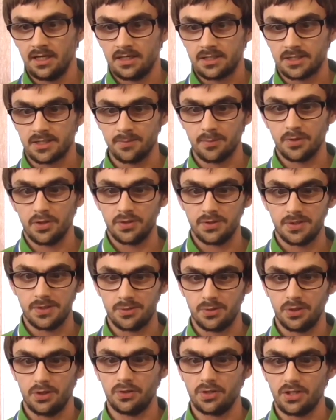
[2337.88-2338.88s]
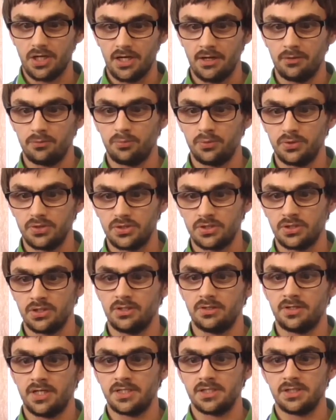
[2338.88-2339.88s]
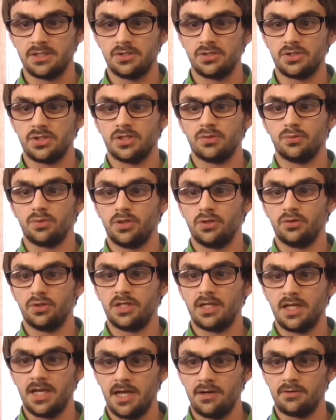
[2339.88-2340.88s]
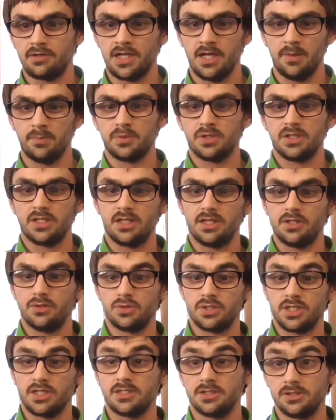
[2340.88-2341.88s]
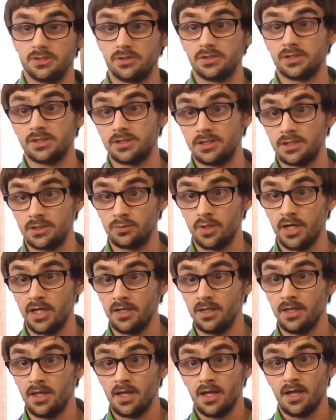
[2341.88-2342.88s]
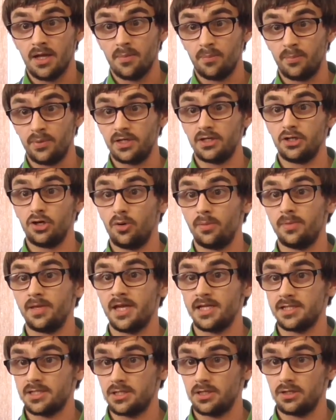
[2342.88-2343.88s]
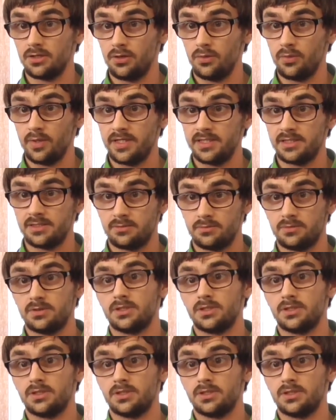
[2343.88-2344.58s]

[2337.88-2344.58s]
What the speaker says: Some consoles will only output certain resolutions and will only allow capture in those resolutions as well, but in OBS you can always